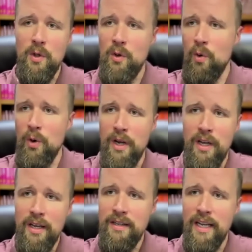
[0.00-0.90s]
So
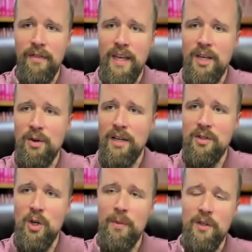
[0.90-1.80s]
Cory, Dan, thank you
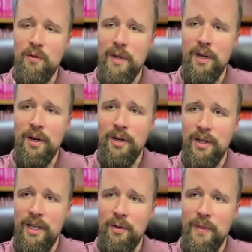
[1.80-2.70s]
guys so much for being on
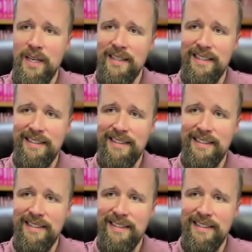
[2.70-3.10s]
here today with me.